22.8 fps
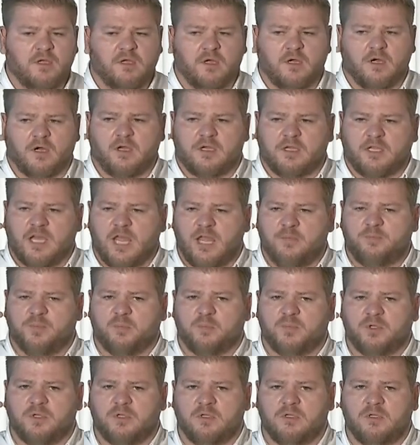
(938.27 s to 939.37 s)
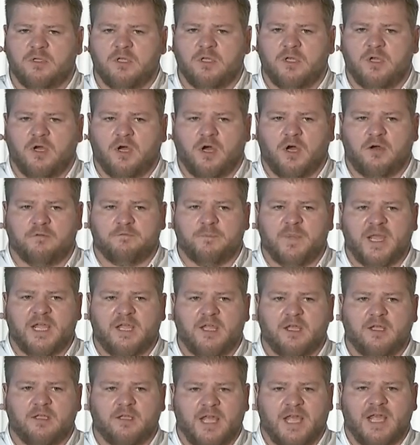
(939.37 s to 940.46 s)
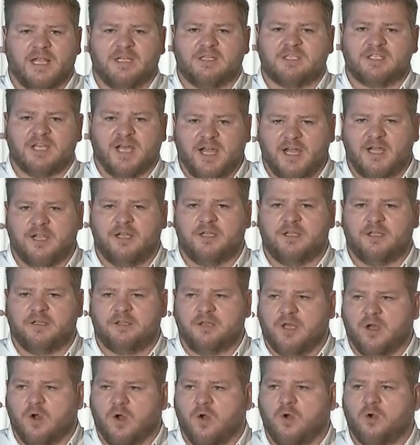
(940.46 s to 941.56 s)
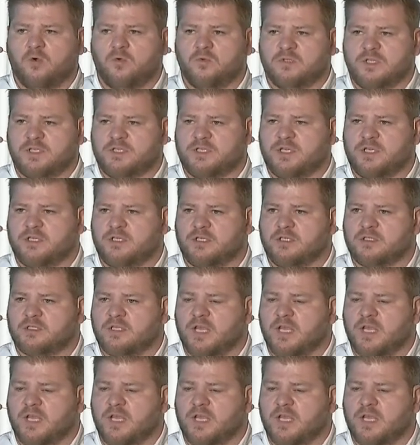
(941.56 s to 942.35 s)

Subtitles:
are capable of making entirely their own decisions.